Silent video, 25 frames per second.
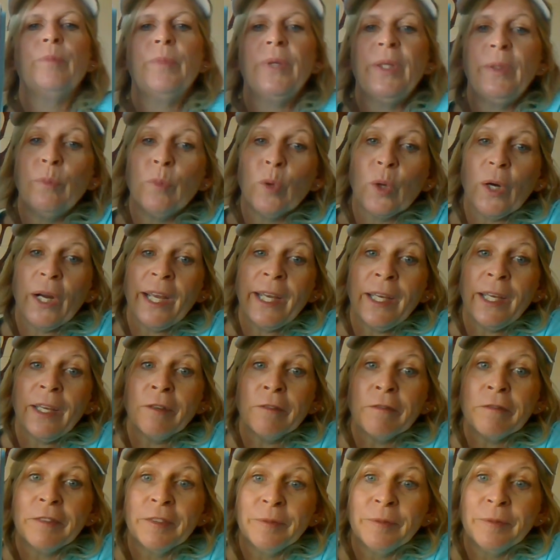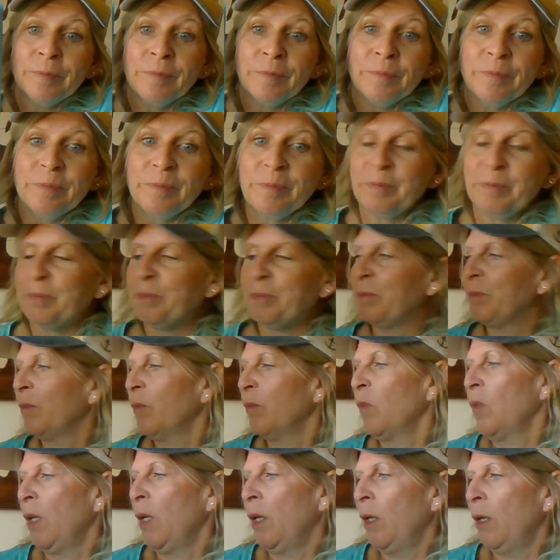Be brave.
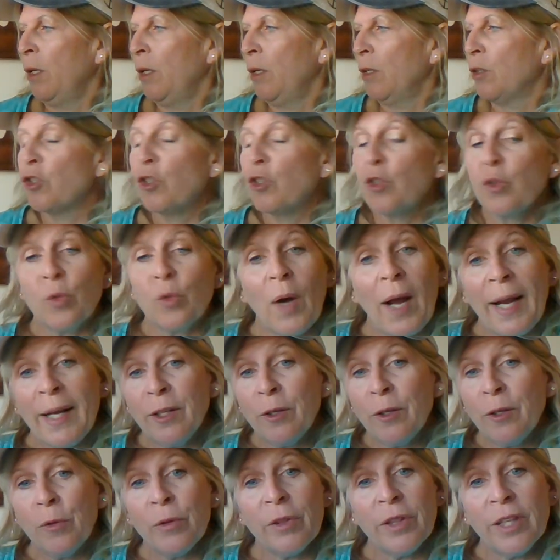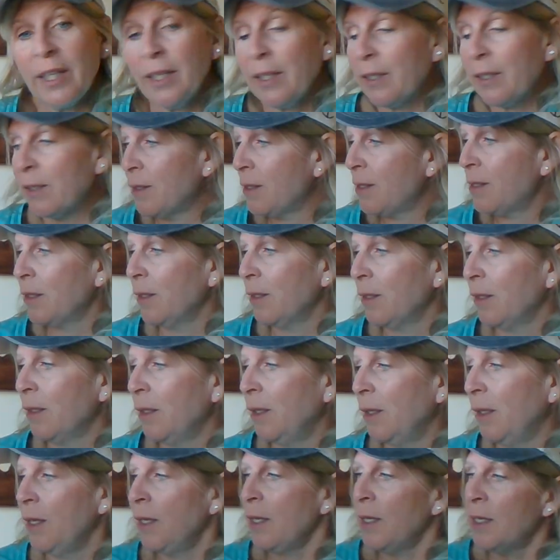Try new things.
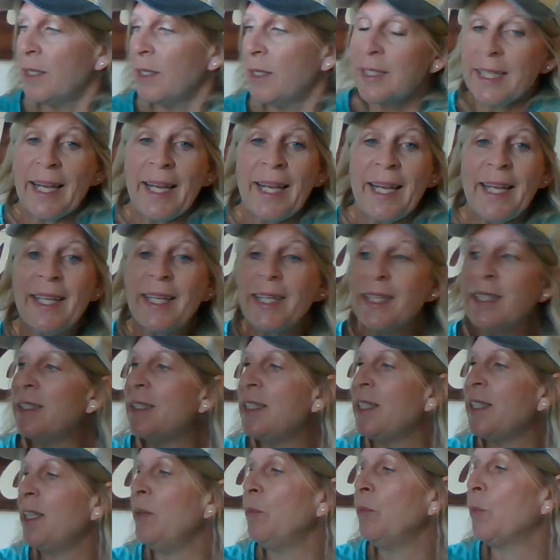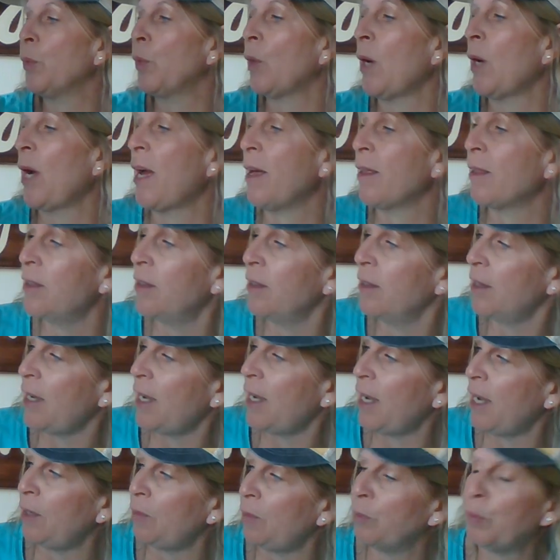Take a deep breath
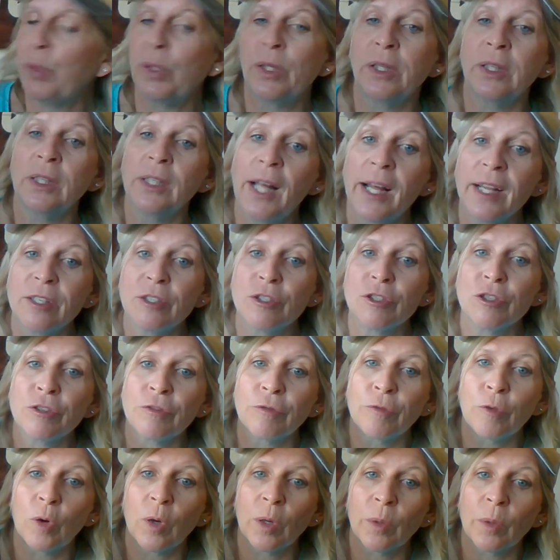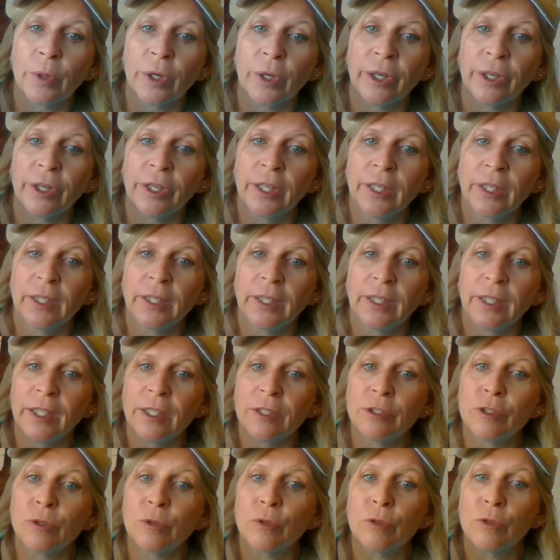and plunge forward
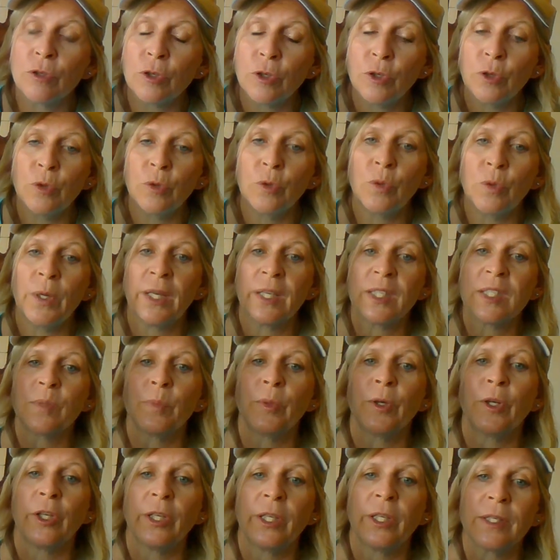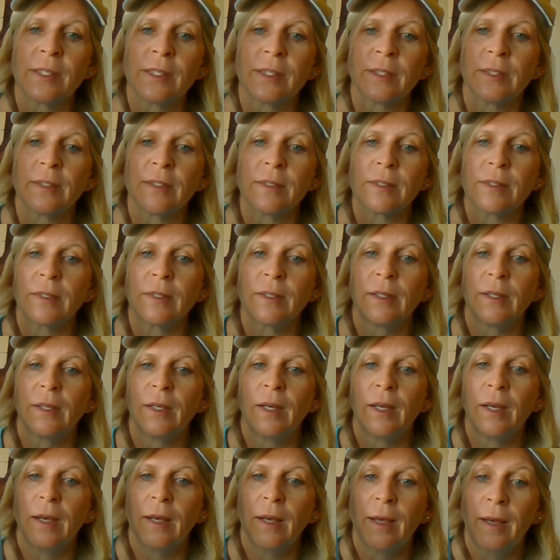into new experiences.
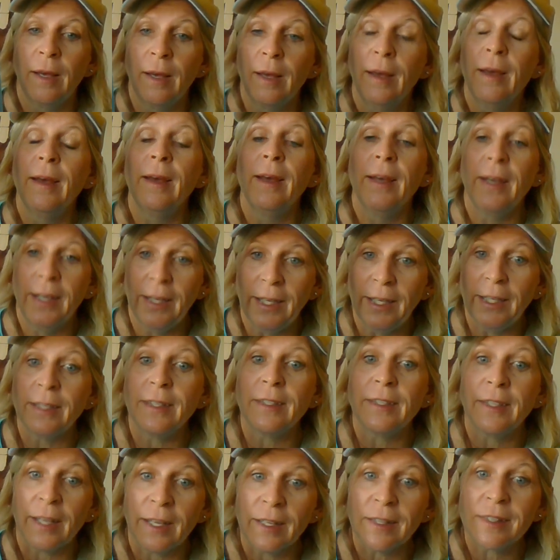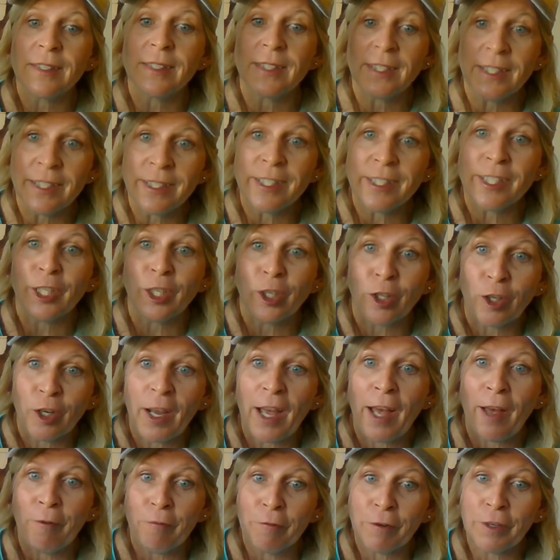It gets easier
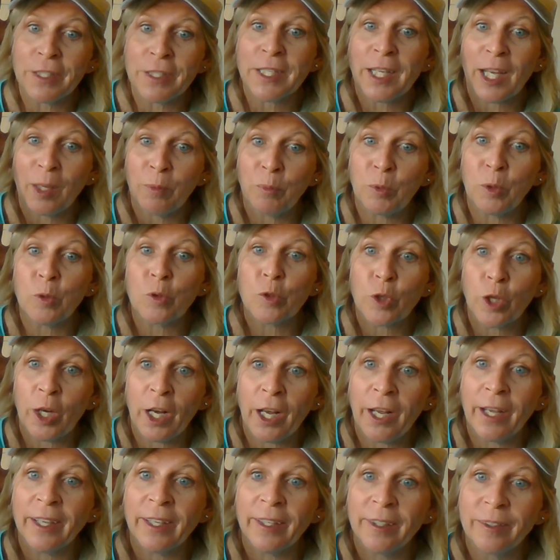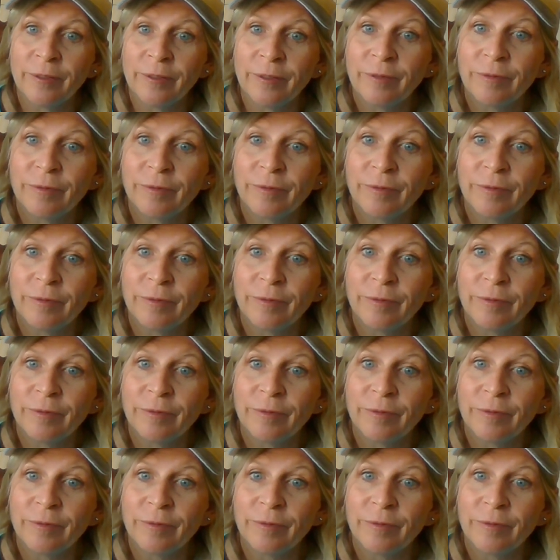every time you try.